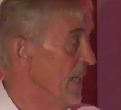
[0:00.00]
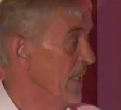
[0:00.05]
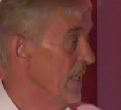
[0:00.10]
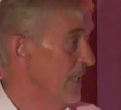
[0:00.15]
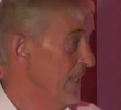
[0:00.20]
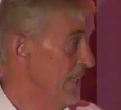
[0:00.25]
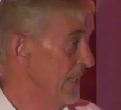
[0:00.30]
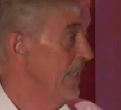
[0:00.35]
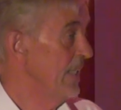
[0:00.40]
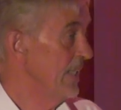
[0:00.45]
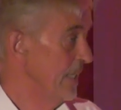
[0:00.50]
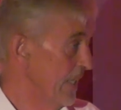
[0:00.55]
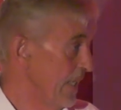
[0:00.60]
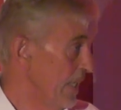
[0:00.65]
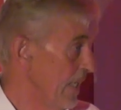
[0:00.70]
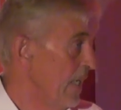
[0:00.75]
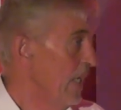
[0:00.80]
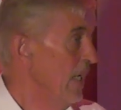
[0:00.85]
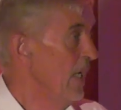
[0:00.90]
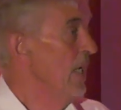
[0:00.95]
and lead
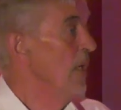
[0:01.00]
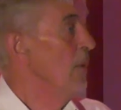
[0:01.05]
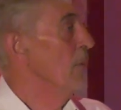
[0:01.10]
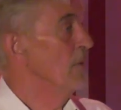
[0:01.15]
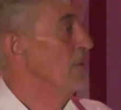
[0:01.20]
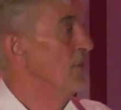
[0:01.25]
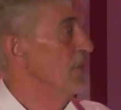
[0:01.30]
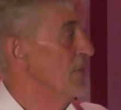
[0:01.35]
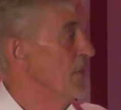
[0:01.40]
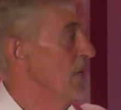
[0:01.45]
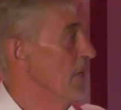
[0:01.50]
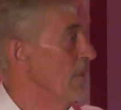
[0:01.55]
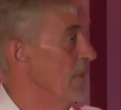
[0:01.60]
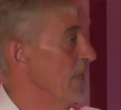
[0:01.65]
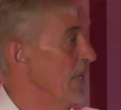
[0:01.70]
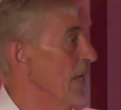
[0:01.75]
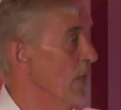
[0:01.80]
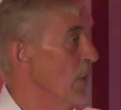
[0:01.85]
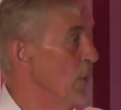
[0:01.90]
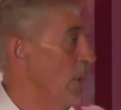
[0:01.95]
it will
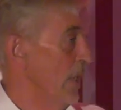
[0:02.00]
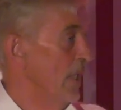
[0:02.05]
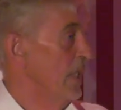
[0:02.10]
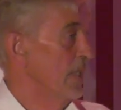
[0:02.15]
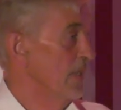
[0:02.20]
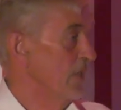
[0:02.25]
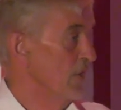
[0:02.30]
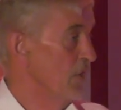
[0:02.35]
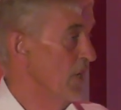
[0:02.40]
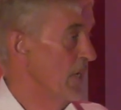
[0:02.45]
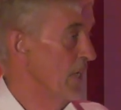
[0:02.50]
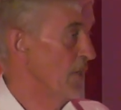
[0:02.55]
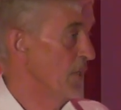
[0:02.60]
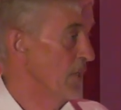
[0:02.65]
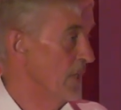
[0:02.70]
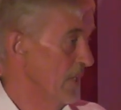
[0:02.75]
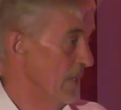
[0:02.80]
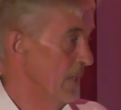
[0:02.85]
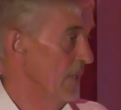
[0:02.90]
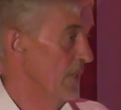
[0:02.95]
determine how quickly the change
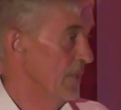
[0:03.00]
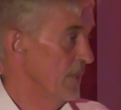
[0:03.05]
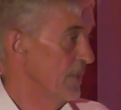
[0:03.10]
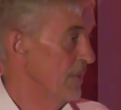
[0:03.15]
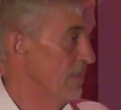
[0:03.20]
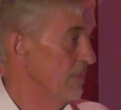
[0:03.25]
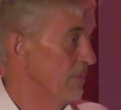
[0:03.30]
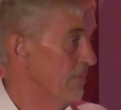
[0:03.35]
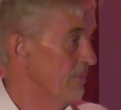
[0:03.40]
occurs.